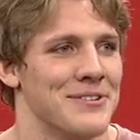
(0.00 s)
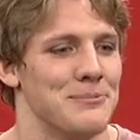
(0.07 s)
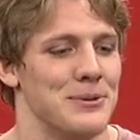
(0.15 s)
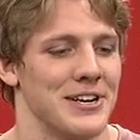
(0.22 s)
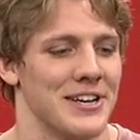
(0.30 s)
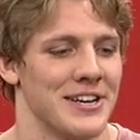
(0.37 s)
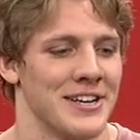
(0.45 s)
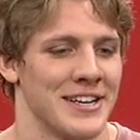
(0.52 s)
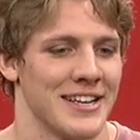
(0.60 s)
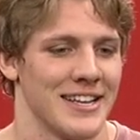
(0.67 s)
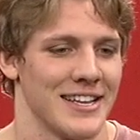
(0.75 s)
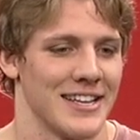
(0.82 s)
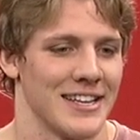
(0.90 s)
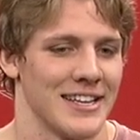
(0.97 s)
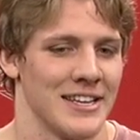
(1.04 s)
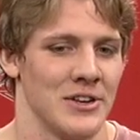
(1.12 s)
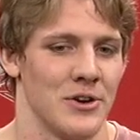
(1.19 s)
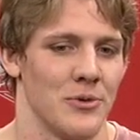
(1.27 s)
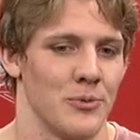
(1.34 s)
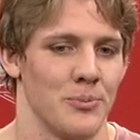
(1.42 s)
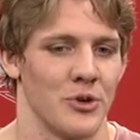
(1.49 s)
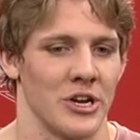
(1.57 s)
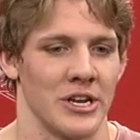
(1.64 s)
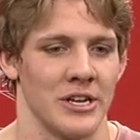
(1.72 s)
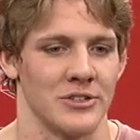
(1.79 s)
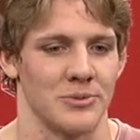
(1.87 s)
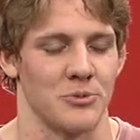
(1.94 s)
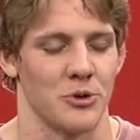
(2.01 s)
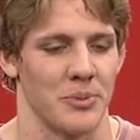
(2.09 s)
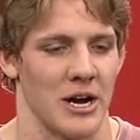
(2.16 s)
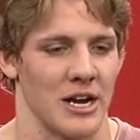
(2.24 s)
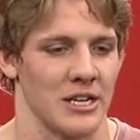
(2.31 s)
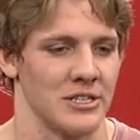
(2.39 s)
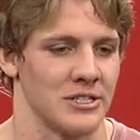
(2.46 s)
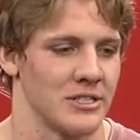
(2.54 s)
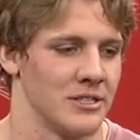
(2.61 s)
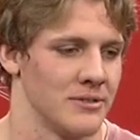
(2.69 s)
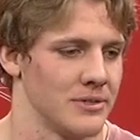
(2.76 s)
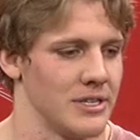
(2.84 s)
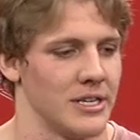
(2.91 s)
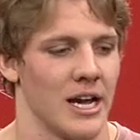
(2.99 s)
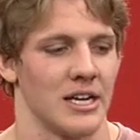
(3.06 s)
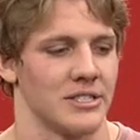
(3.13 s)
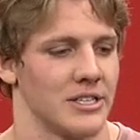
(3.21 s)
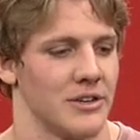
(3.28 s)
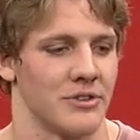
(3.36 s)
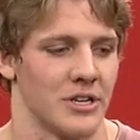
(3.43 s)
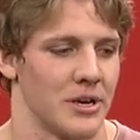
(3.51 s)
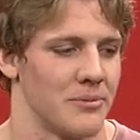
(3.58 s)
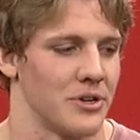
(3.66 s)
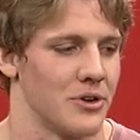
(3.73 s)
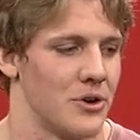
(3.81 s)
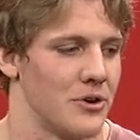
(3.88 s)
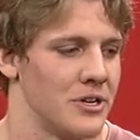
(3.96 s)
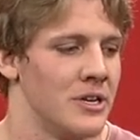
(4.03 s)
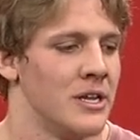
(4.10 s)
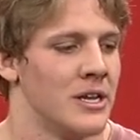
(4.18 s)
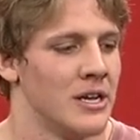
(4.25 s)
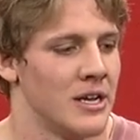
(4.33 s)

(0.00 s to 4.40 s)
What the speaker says: But, you know, bringing in some more bodies, guys leaving, coming, going.